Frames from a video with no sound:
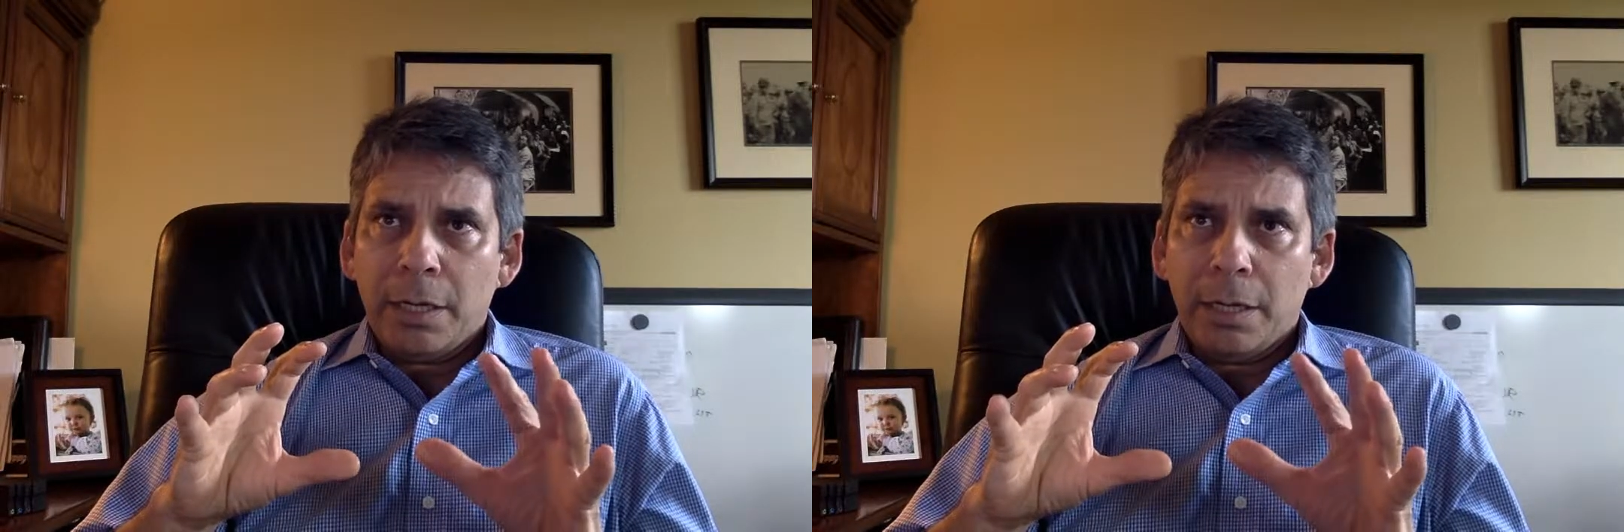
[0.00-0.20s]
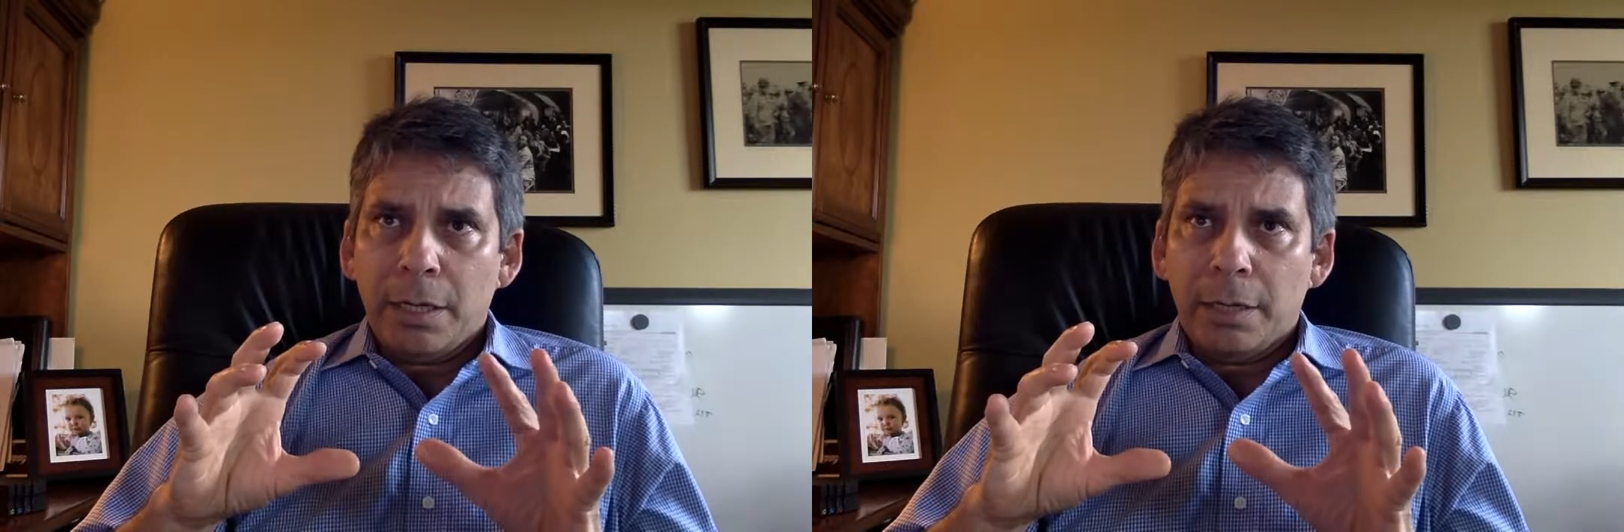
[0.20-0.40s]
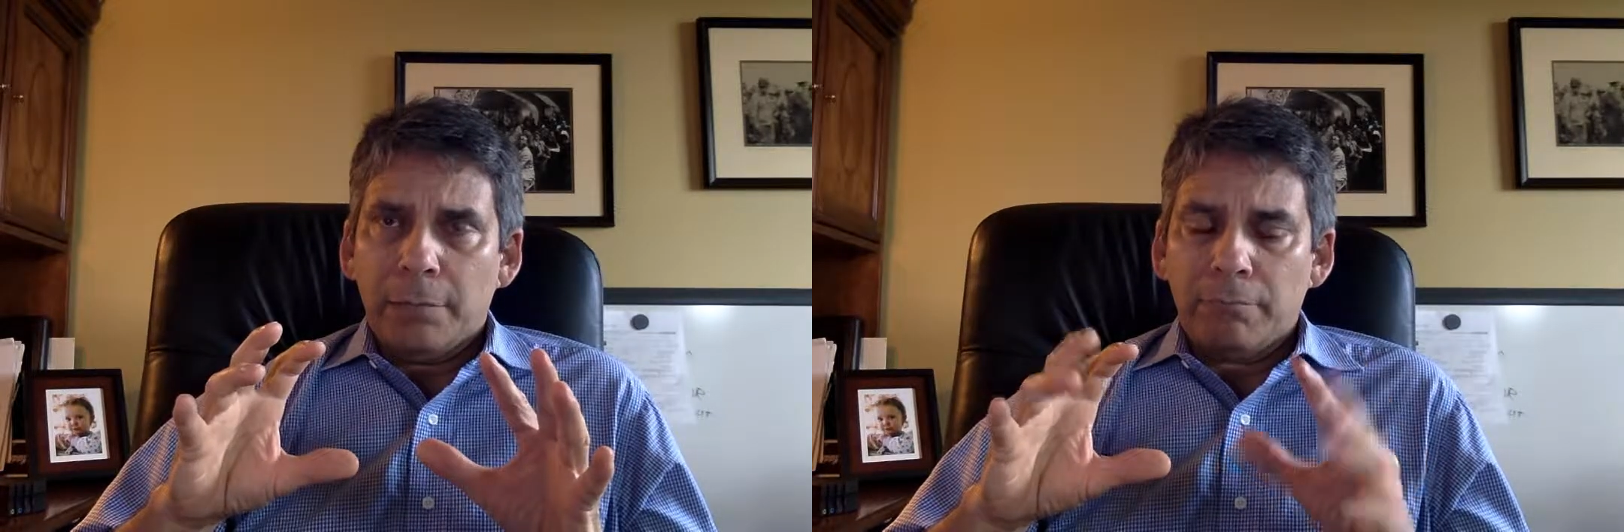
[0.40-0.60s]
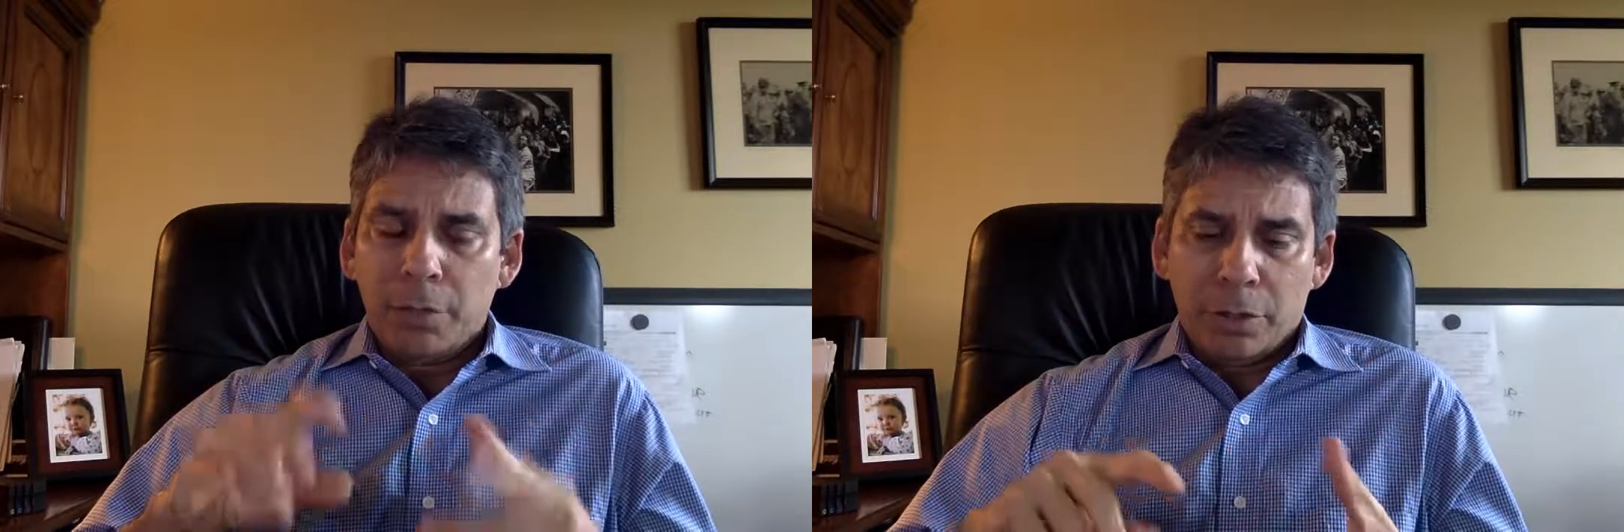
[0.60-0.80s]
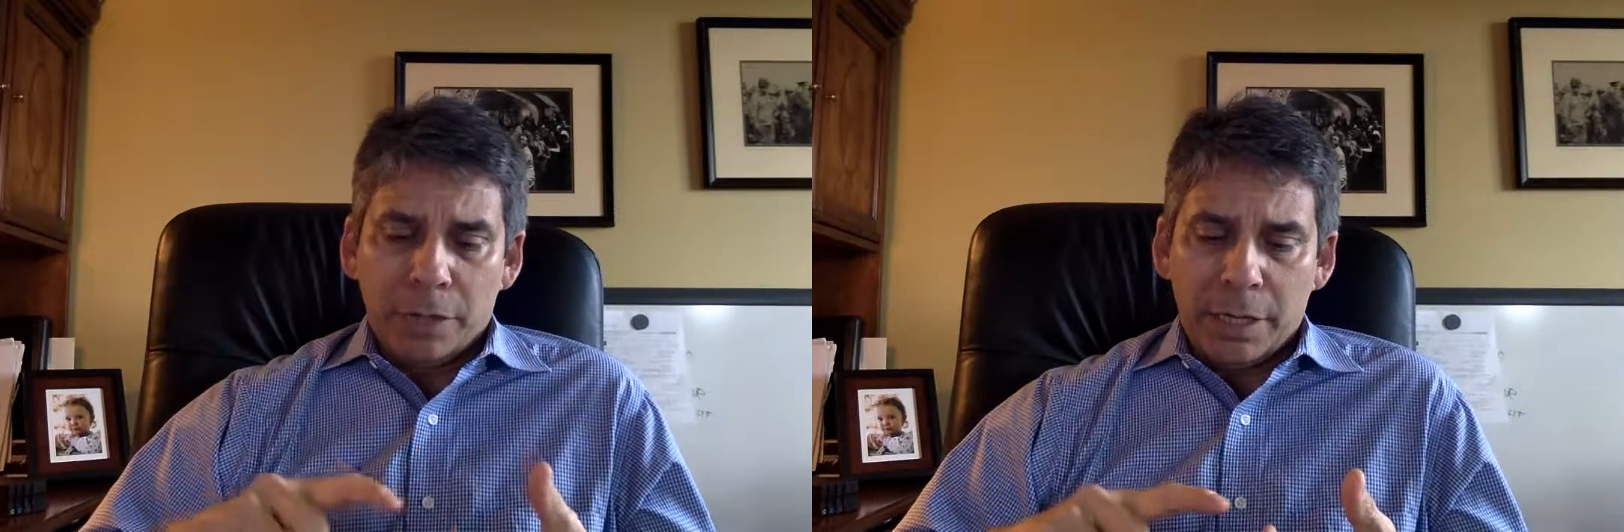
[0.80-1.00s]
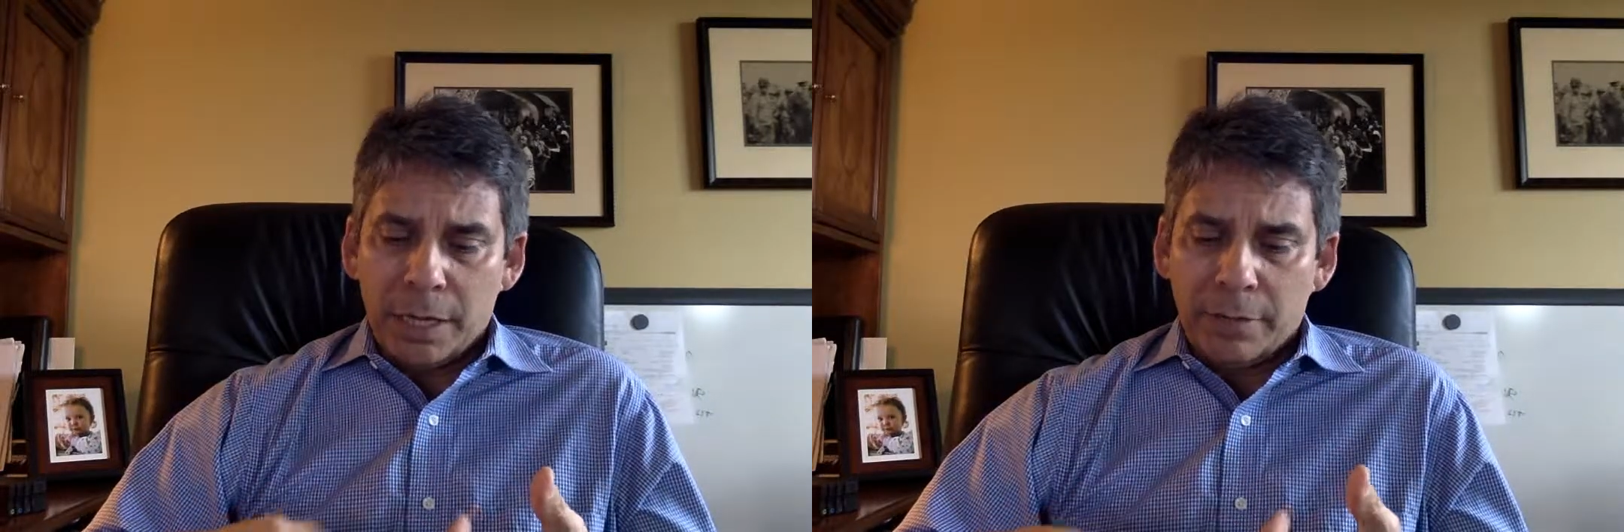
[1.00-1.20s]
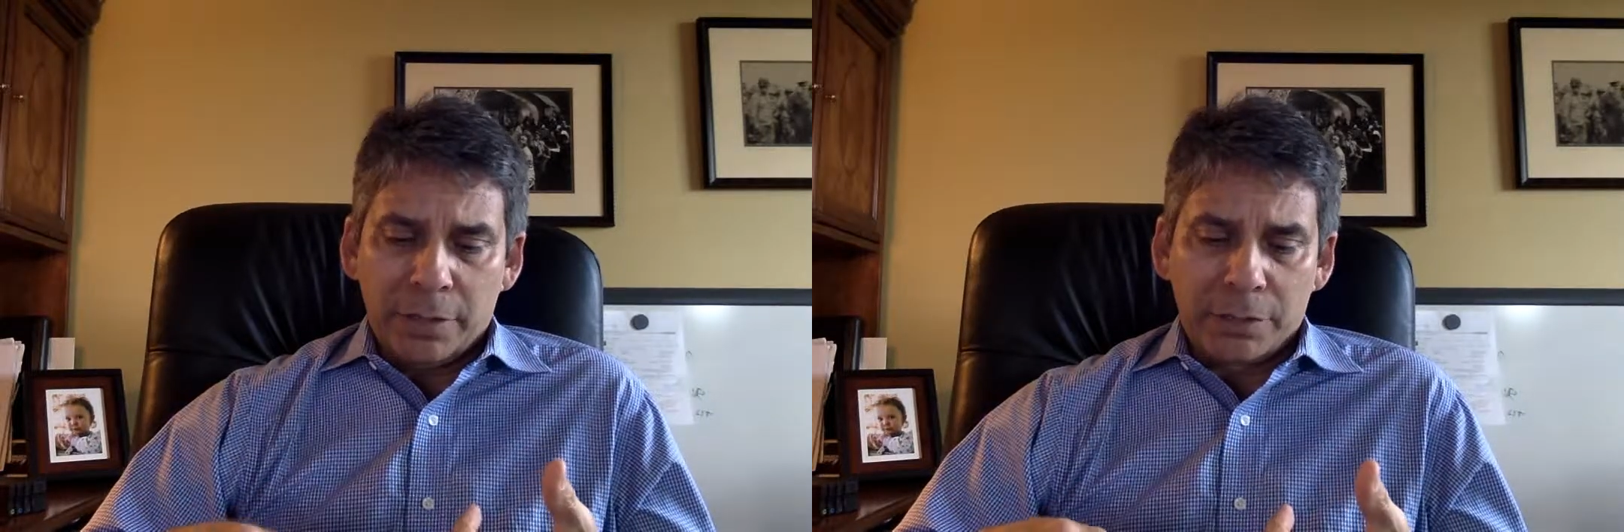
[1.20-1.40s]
you're going to have,